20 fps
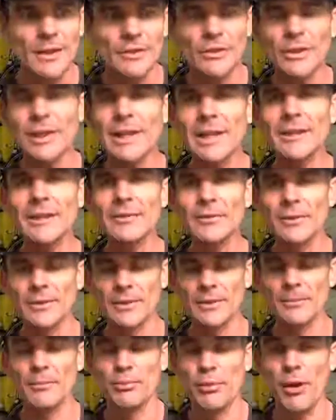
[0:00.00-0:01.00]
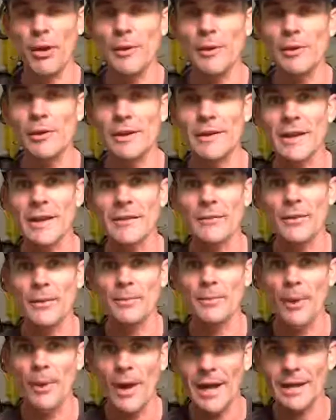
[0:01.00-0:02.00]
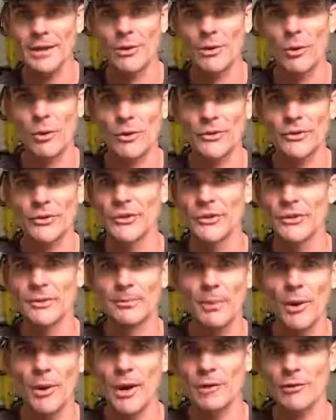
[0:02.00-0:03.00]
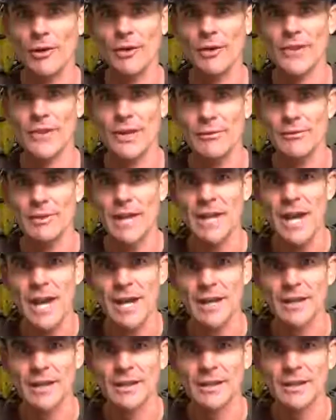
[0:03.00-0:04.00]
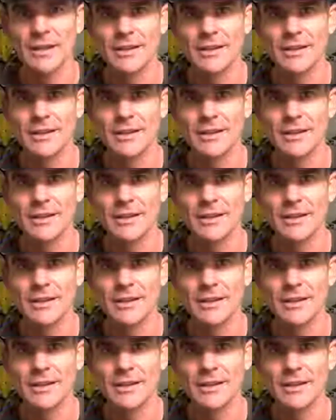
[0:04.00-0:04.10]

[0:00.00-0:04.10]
to lead them primarily there for the bike courses and the bike rides every day.